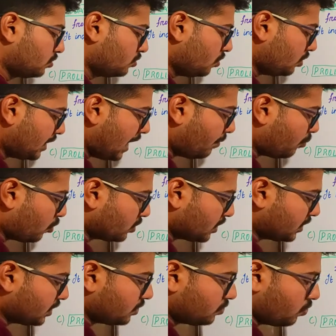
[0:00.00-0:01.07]
So that
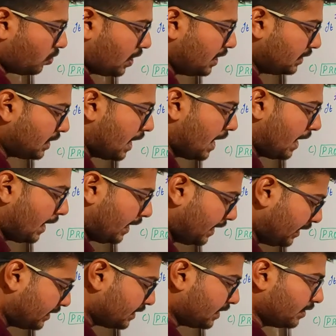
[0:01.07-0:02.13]
process is known as
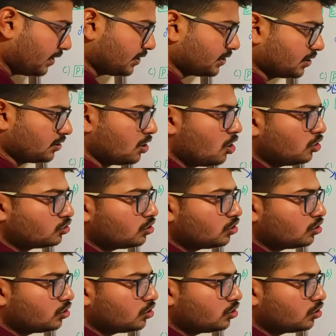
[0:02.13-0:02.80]
regeneration.